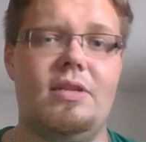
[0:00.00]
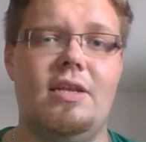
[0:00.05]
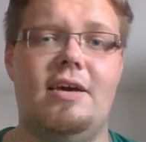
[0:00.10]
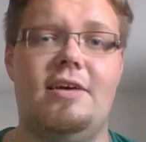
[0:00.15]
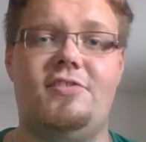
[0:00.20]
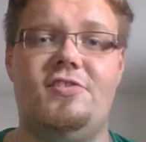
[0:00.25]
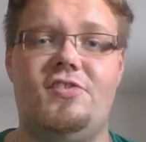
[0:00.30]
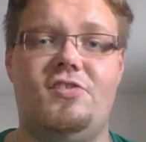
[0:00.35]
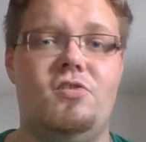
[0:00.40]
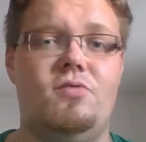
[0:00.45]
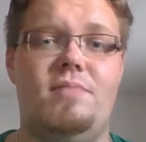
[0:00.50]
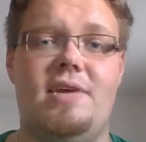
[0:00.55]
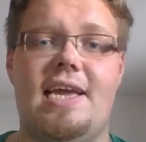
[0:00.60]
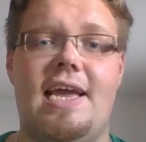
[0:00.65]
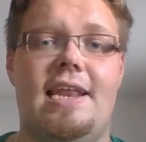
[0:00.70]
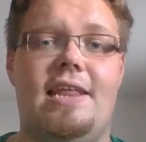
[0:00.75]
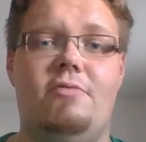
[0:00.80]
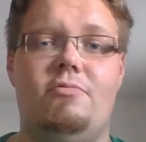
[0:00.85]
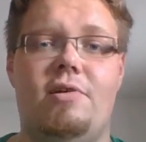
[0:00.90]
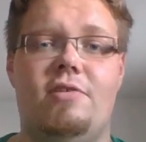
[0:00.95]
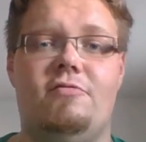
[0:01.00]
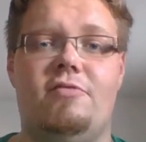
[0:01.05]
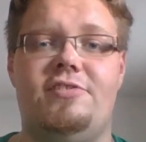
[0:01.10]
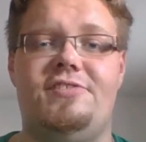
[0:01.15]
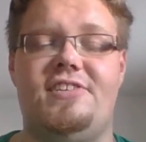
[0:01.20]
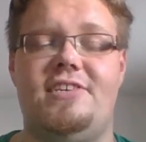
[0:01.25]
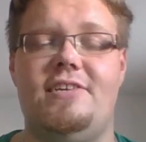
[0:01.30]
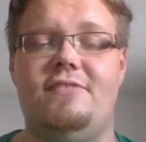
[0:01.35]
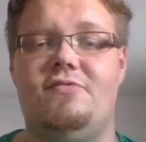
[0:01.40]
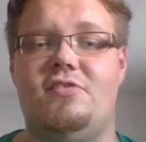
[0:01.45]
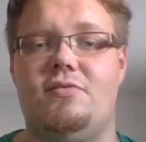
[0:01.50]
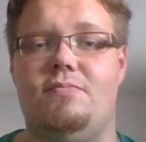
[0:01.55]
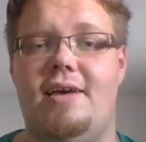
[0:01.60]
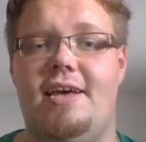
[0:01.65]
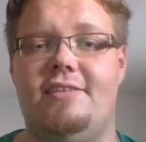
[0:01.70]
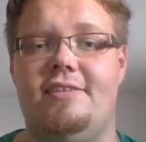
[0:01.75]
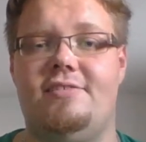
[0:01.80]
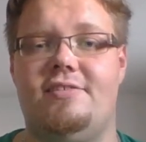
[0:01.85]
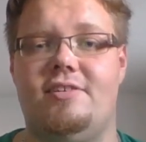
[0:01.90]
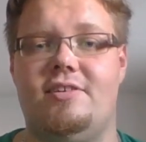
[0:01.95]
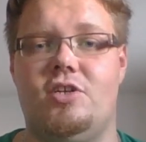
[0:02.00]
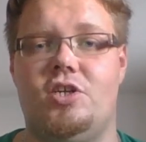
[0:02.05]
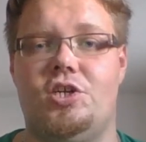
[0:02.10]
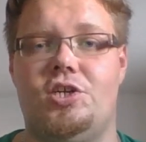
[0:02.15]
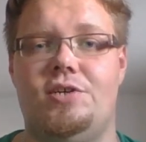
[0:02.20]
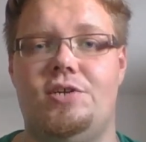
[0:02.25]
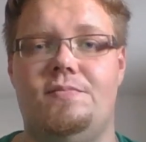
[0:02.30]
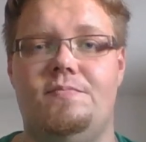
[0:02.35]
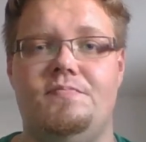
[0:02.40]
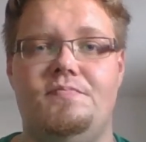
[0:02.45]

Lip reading: assuming anyone receives the message,